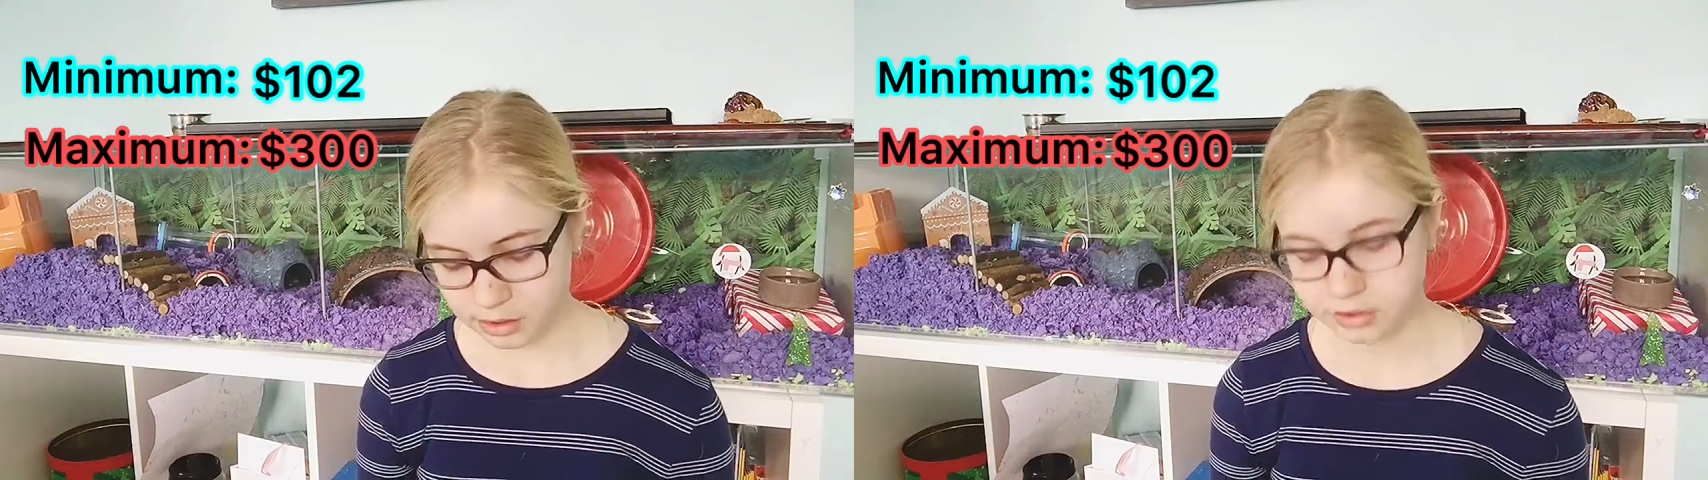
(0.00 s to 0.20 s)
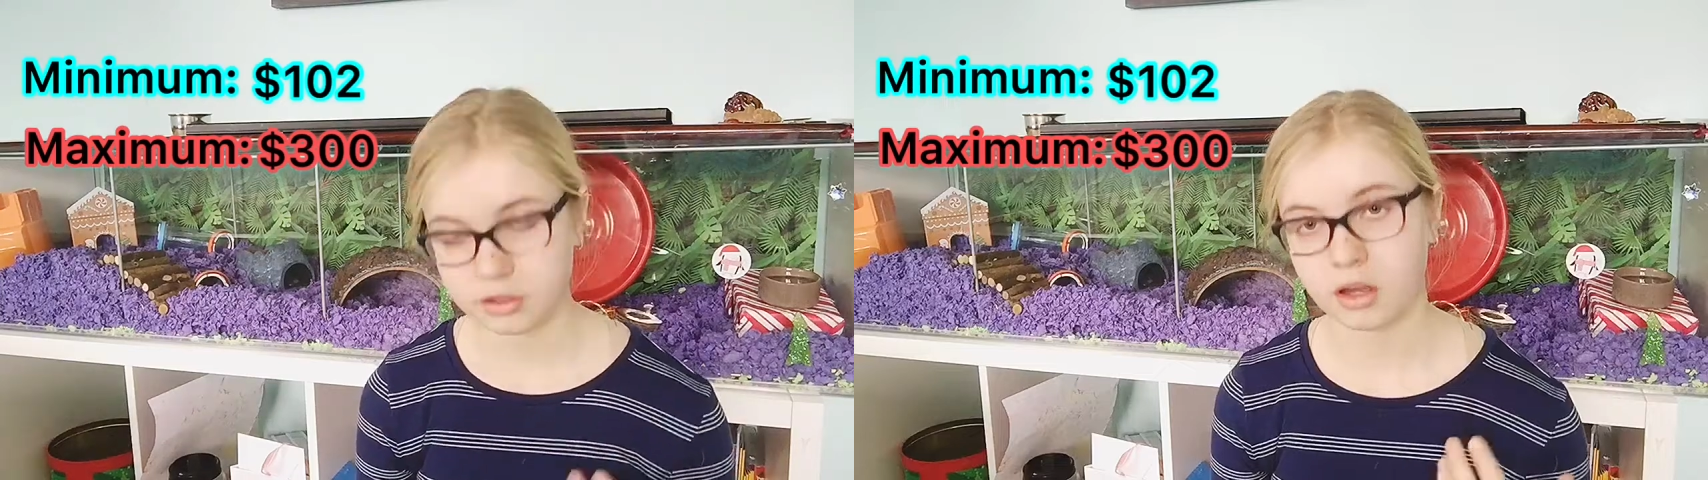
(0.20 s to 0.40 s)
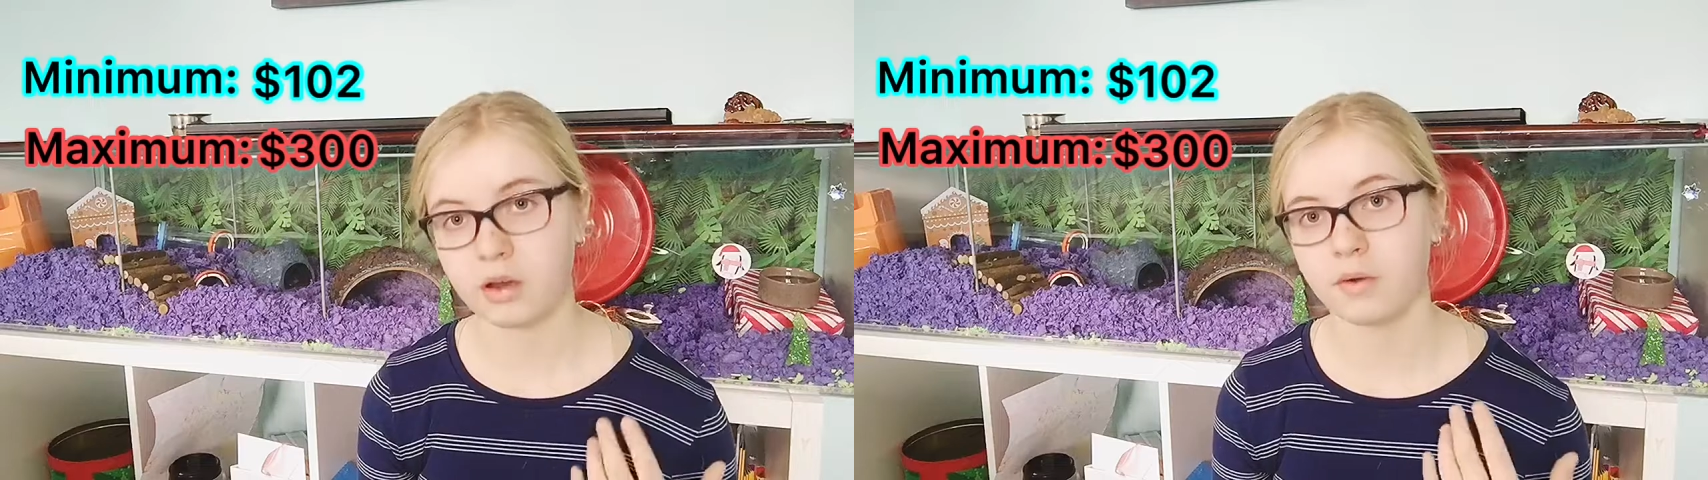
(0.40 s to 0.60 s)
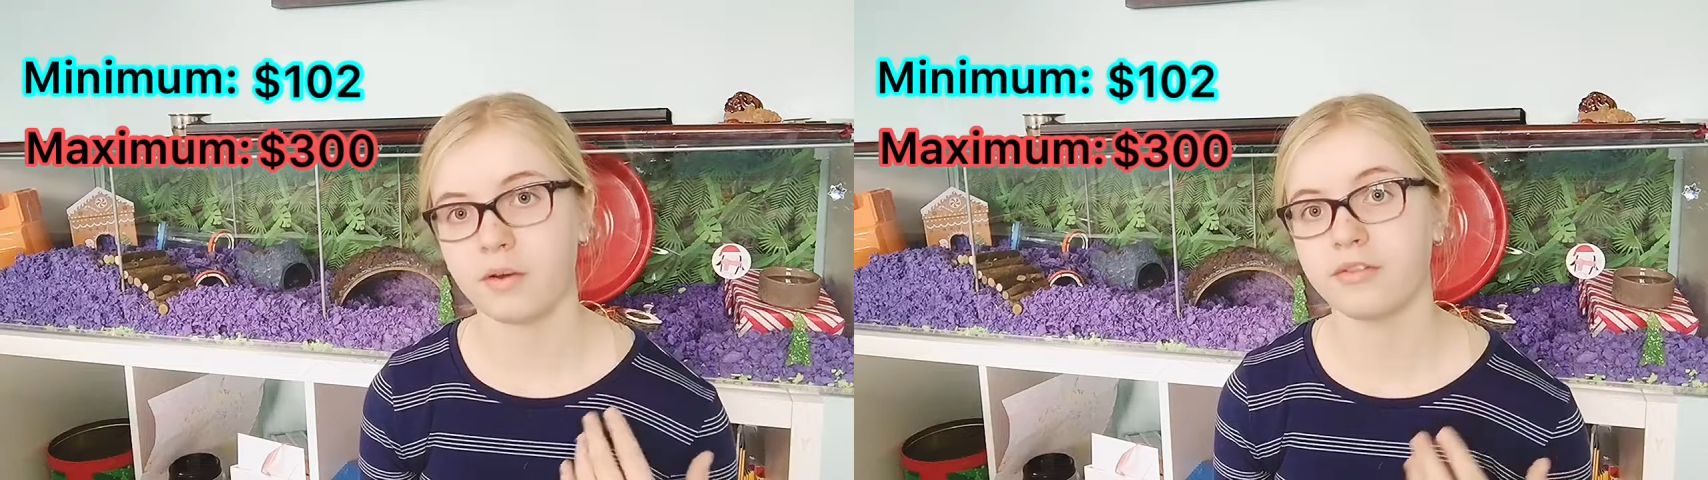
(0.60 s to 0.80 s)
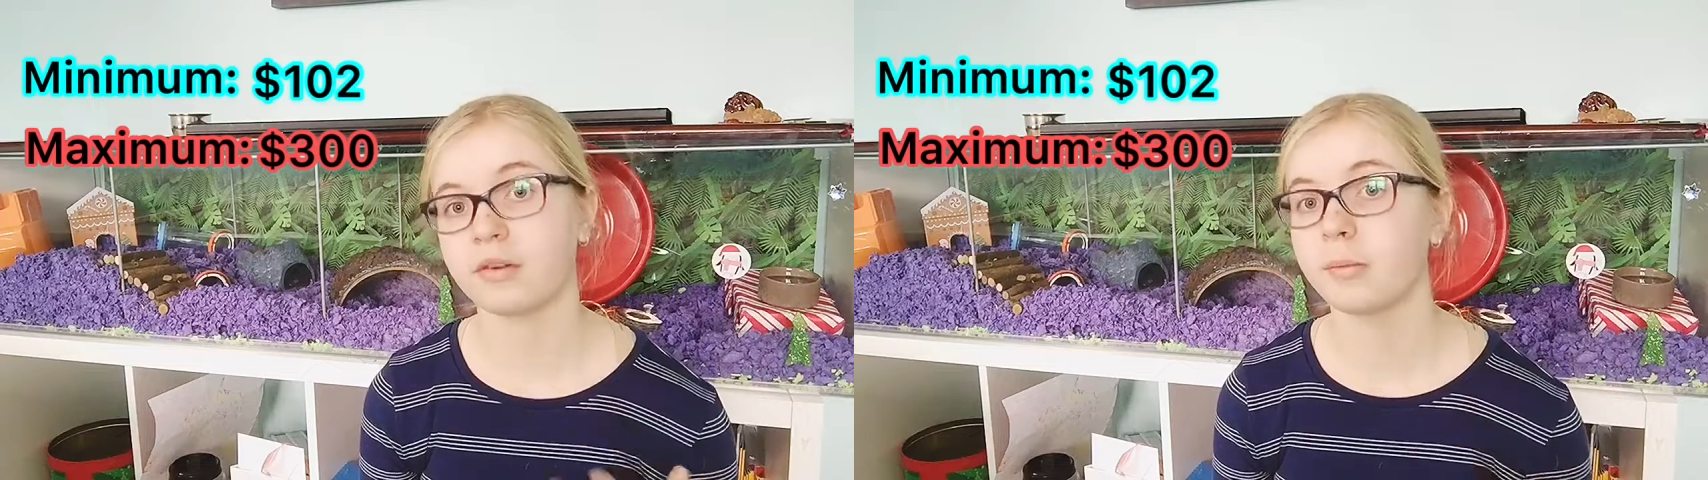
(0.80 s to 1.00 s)
So
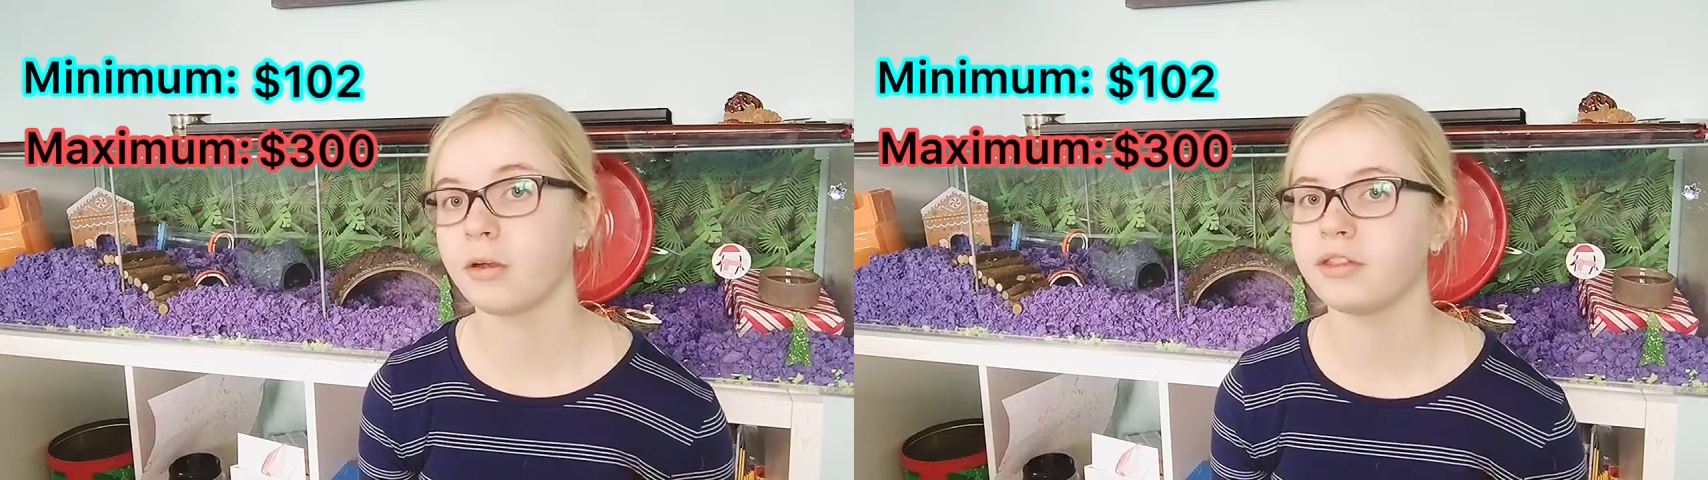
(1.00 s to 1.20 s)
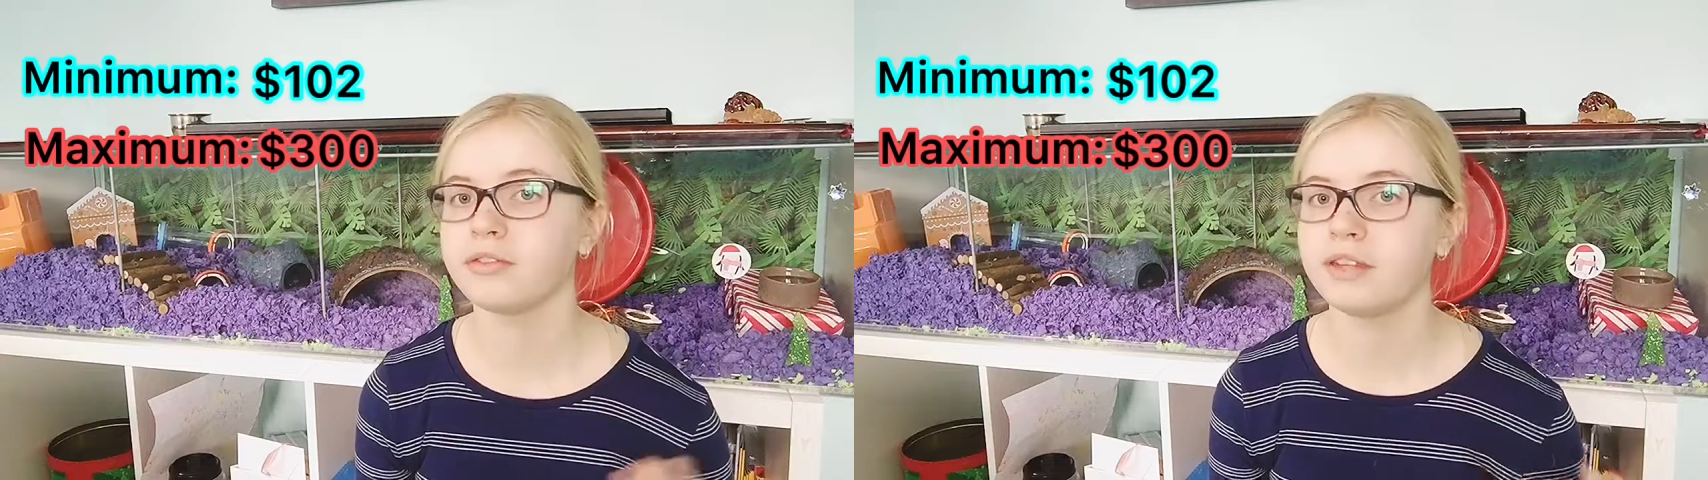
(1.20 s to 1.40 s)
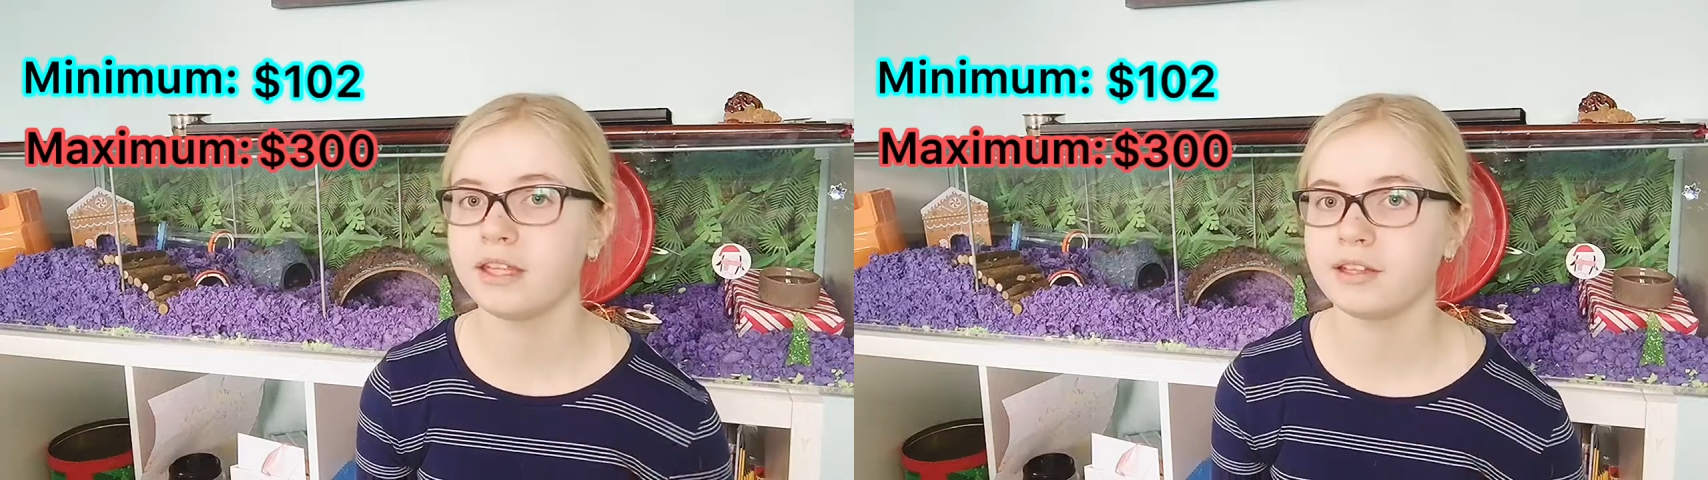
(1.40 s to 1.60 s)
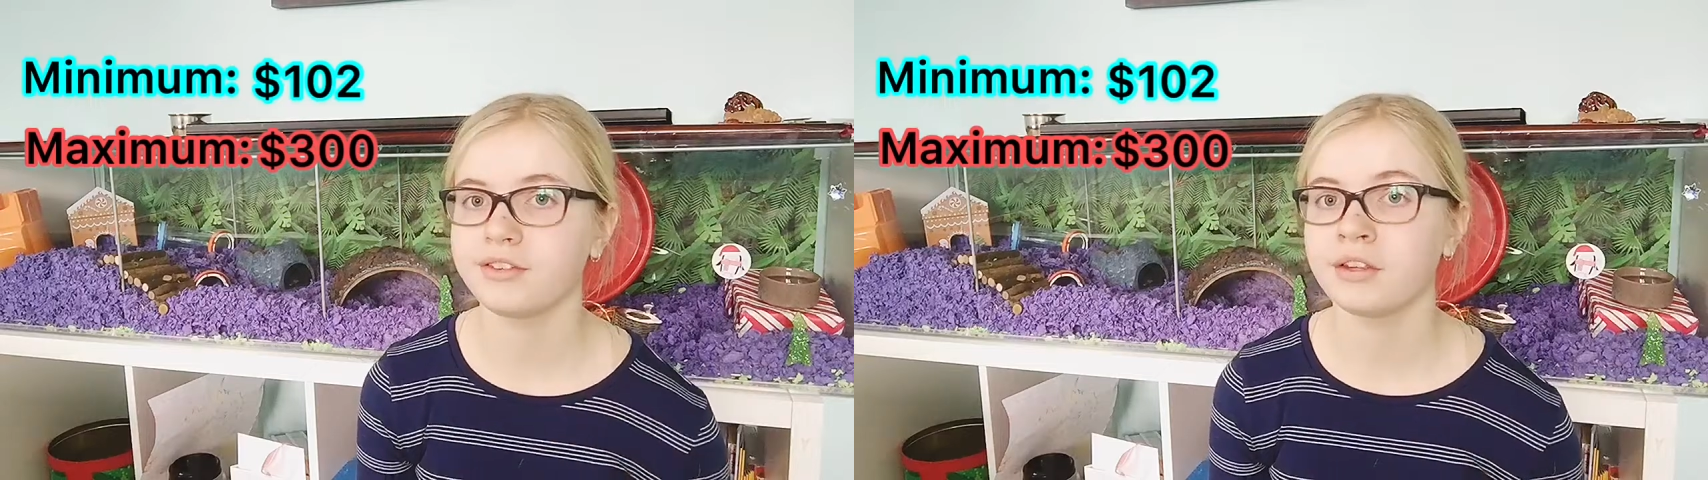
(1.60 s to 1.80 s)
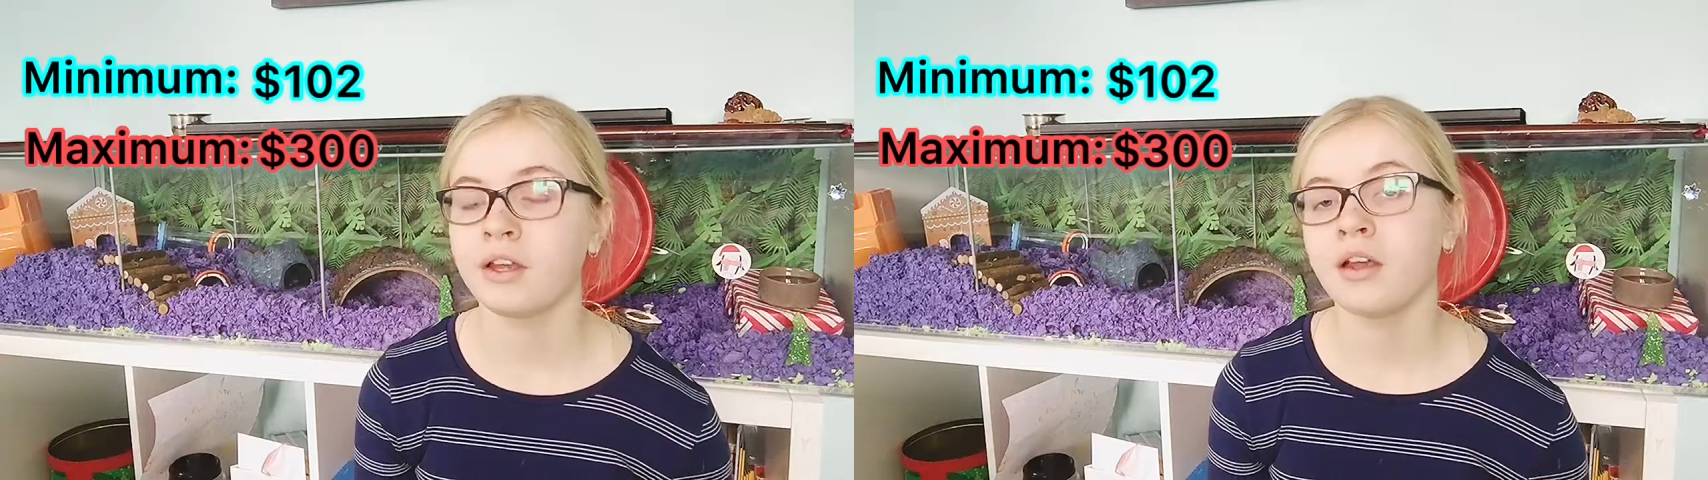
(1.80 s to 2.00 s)
for both of
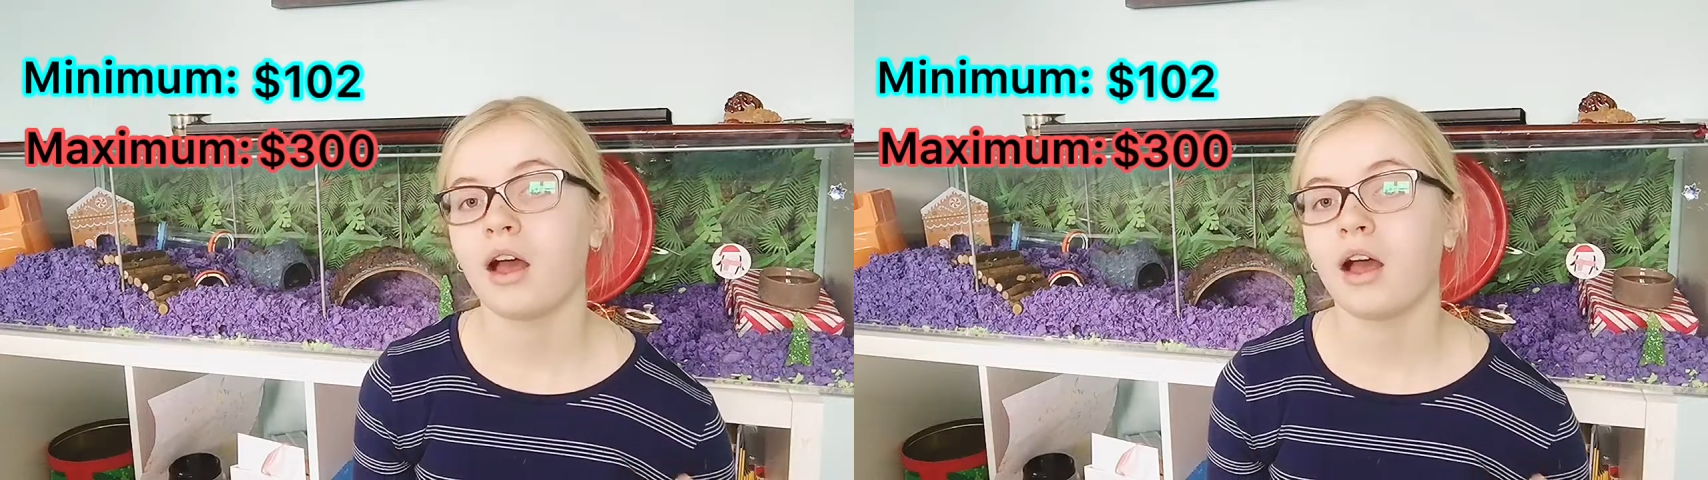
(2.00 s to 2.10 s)
these,